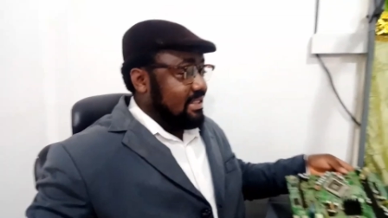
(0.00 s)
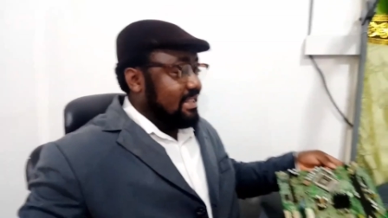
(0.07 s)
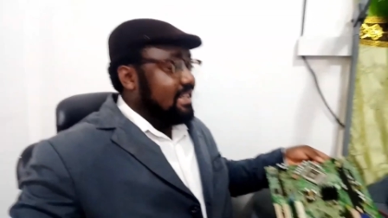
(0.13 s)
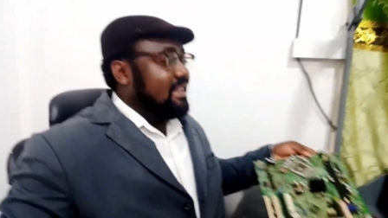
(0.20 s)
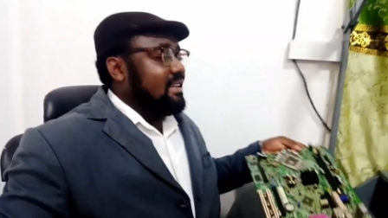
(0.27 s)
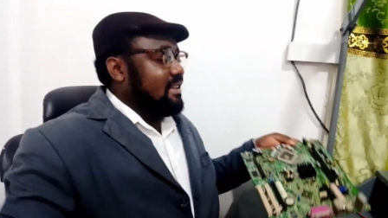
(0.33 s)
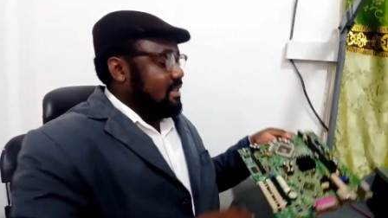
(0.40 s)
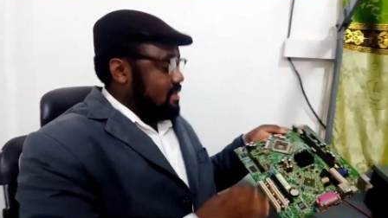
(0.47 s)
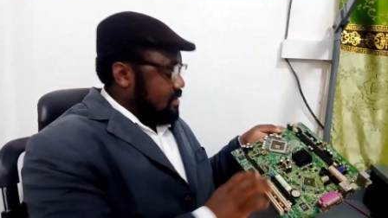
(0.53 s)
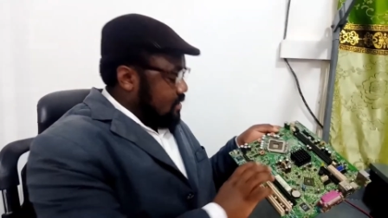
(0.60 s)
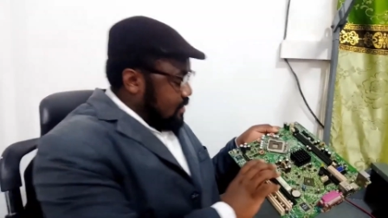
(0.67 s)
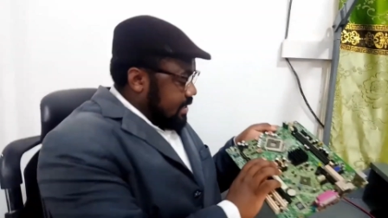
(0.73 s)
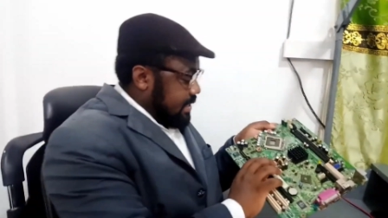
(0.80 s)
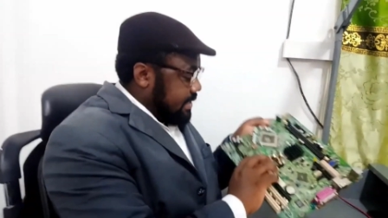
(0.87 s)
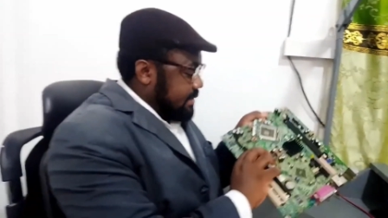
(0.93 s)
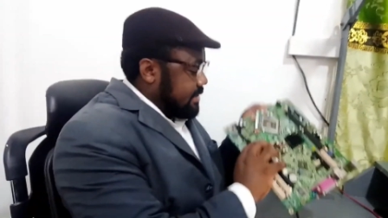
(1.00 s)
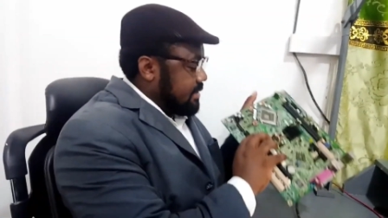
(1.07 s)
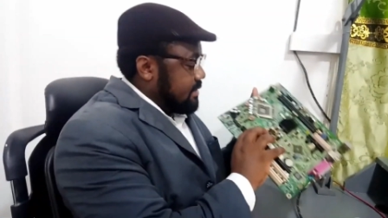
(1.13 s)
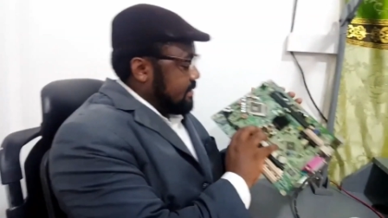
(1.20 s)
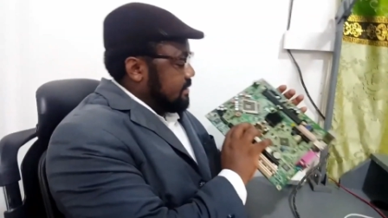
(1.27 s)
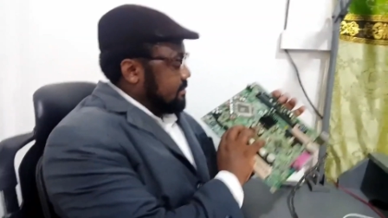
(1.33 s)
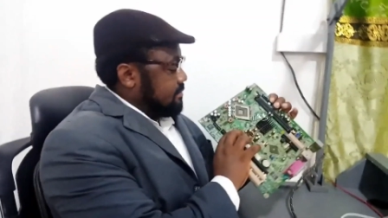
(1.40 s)
The
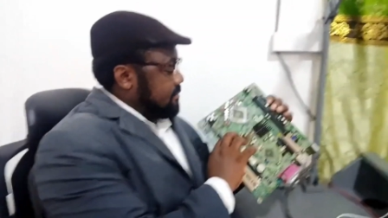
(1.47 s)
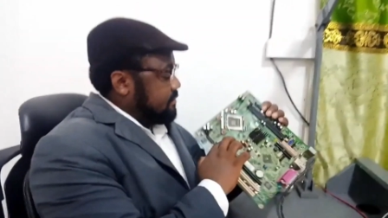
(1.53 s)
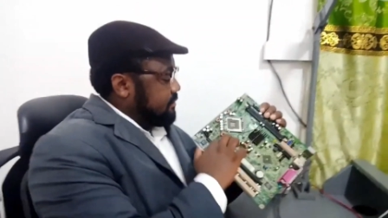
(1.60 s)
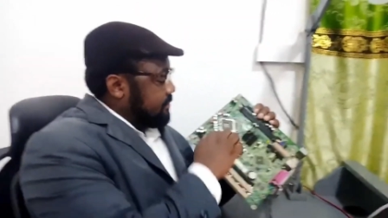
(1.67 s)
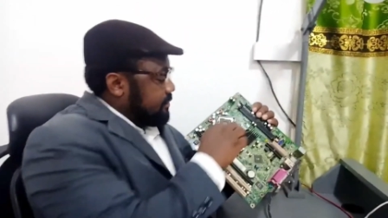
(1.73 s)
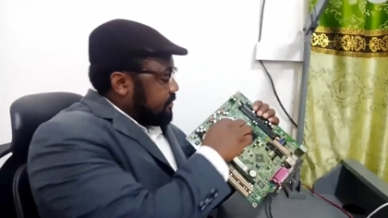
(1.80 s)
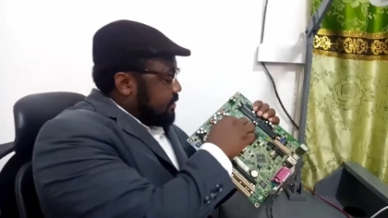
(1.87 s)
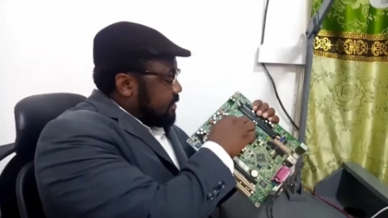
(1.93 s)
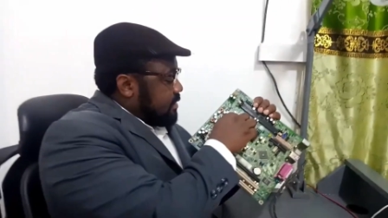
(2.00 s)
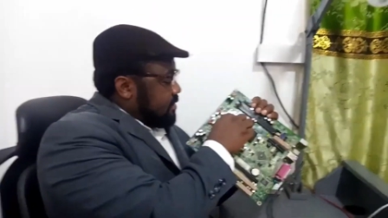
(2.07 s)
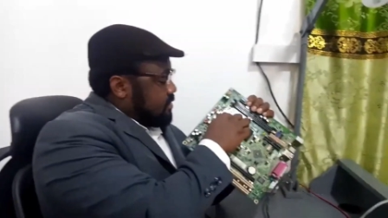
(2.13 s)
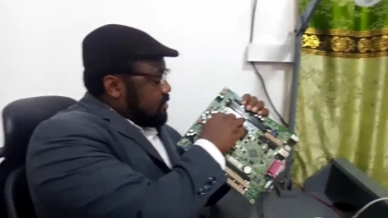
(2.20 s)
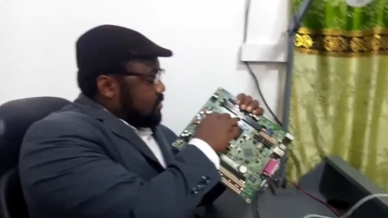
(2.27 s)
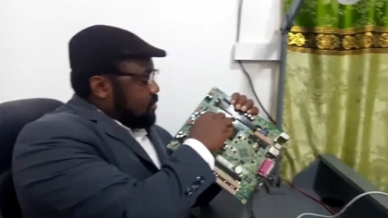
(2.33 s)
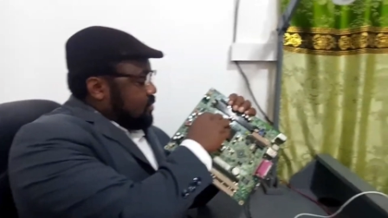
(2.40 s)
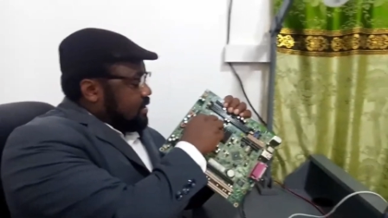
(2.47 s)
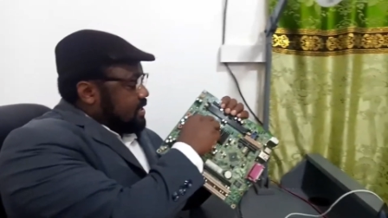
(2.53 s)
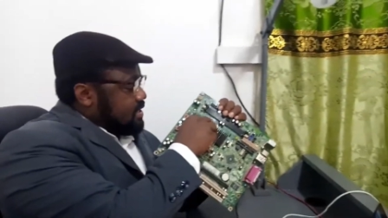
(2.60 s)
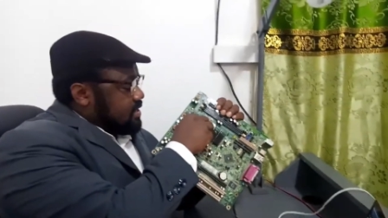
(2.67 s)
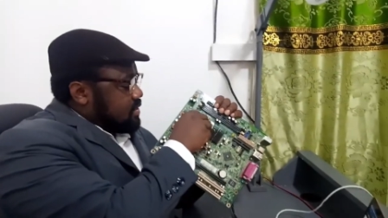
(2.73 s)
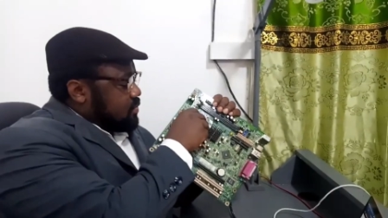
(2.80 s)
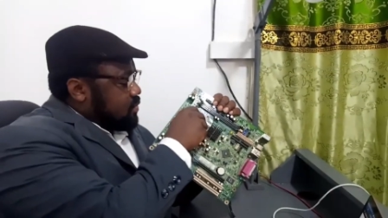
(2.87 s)
socket. So
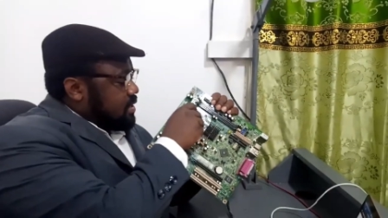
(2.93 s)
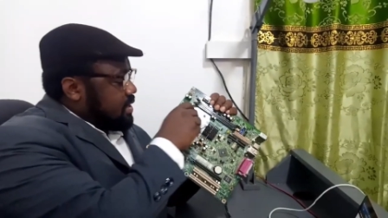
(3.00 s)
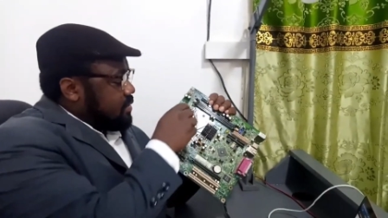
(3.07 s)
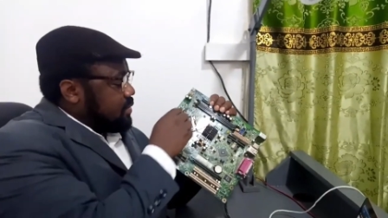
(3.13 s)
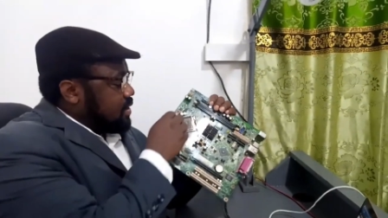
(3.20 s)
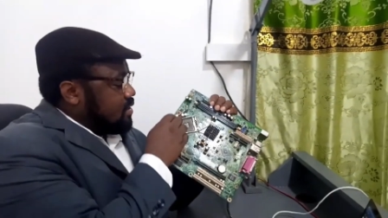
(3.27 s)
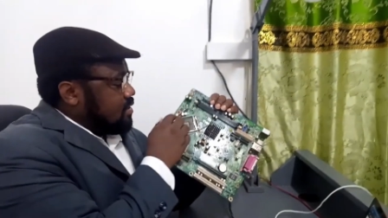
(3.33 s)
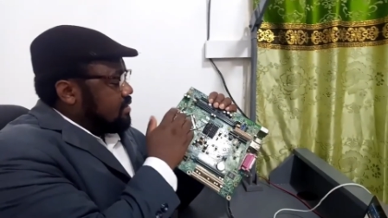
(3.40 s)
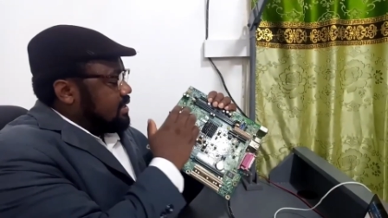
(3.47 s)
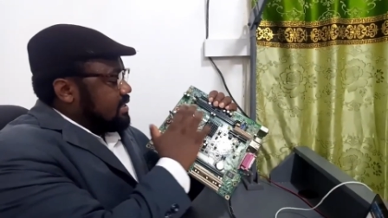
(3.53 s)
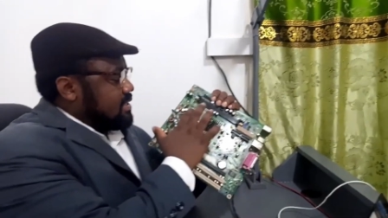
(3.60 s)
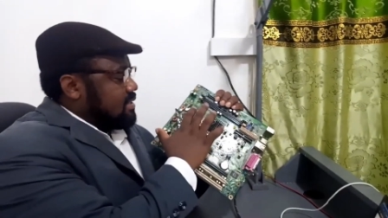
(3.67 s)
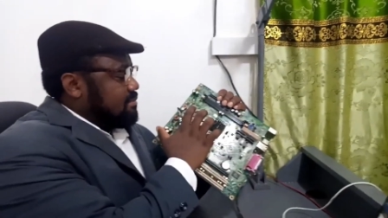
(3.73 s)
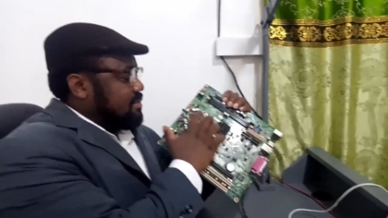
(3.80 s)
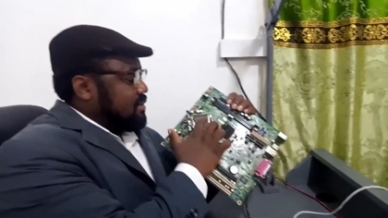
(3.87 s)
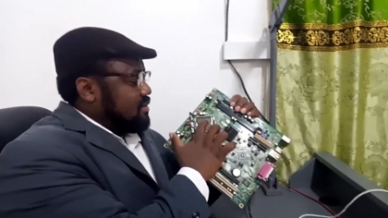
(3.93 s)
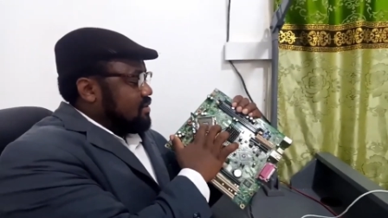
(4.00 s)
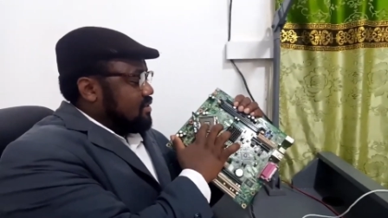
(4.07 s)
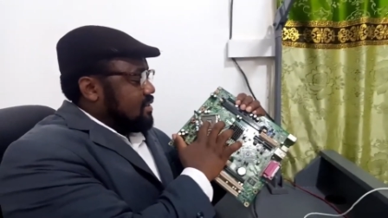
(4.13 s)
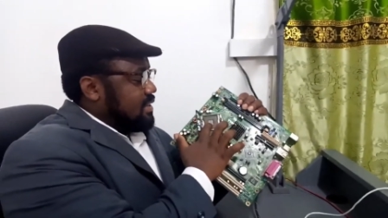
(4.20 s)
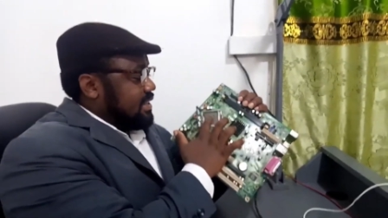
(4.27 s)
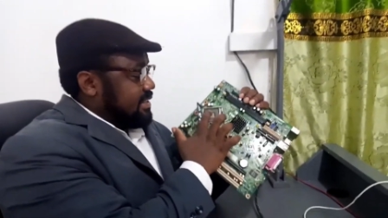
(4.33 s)
this is where we call the CPU
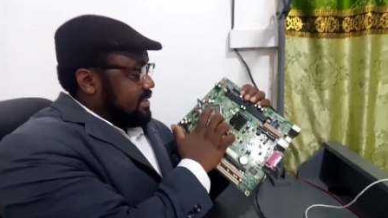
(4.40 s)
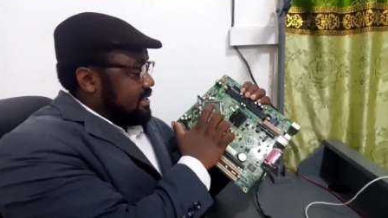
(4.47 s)
socket.